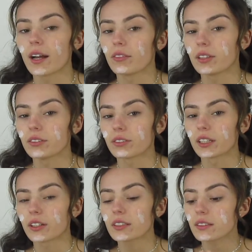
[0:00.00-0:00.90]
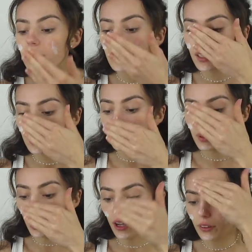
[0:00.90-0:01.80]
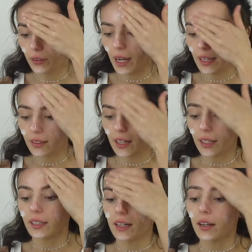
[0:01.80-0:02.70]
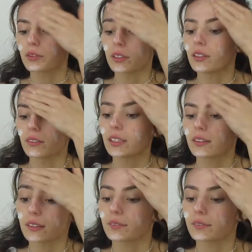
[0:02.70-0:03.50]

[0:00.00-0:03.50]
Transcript: heavily fragranced, but otherwise I absolutely love it.